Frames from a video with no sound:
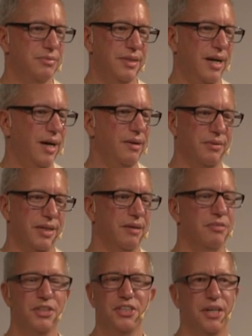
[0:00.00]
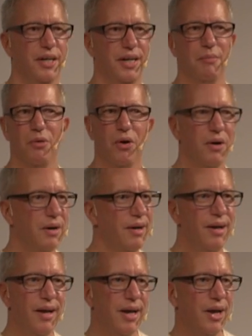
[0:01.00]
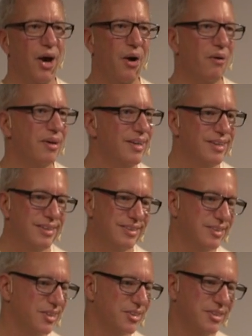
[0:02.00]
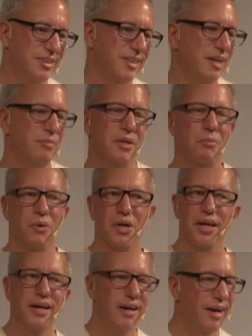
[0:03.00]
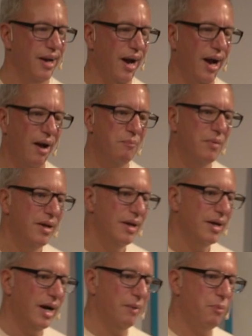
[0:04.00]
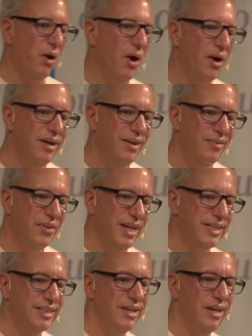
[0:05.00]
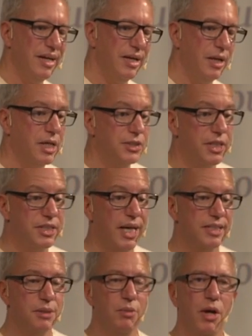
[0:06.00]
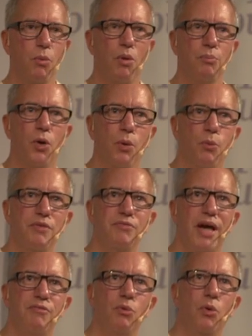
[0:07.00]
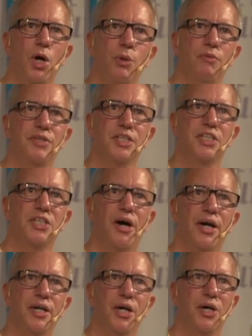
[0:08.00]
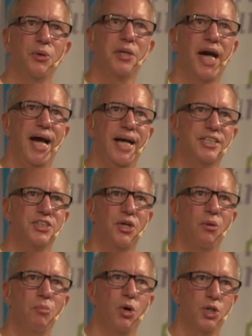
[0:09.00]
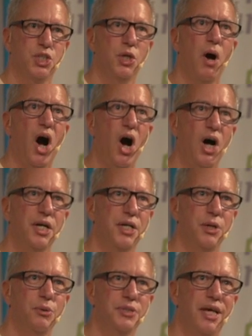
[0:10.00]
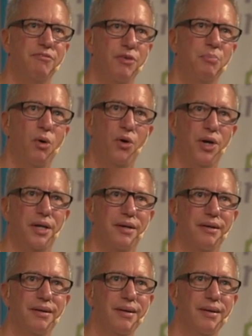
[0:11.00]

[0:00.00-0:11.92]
I don't give a shit anymore. Just give me the money. But because they said to me at one point, "We've never worked with a designer who cares so much, who argues every point